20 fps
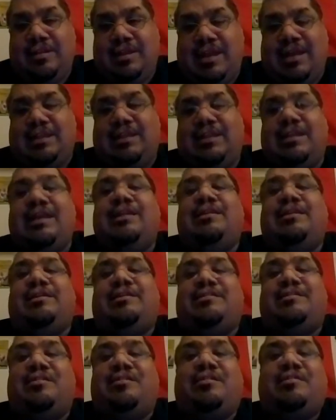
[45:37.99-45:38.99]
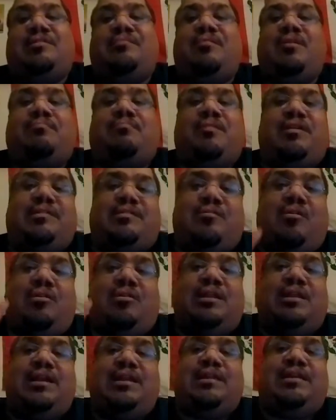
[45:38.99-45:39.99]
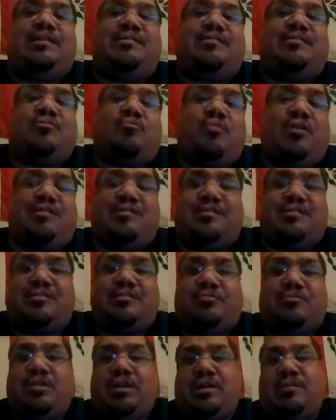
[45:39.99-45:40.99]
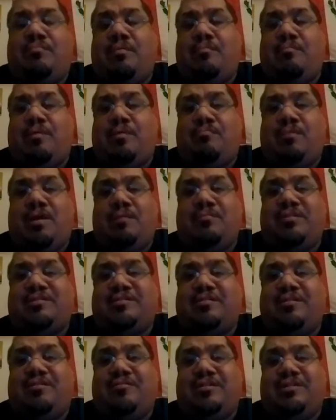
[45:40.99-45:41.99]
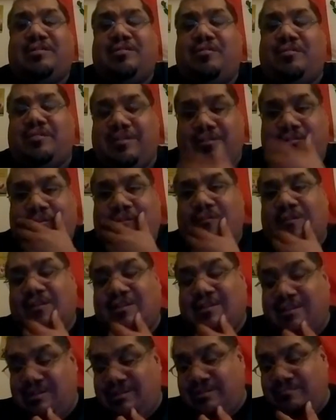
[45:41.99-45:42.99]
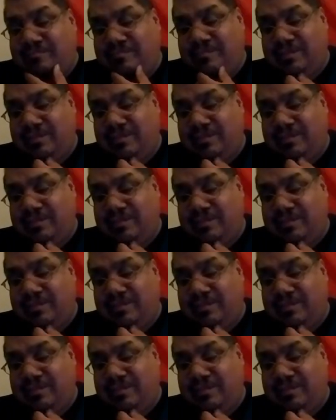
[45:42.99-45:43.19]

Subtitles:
And Lily's, there used to be a place called Lily's across the street. I remember my mom used to always go there all the time.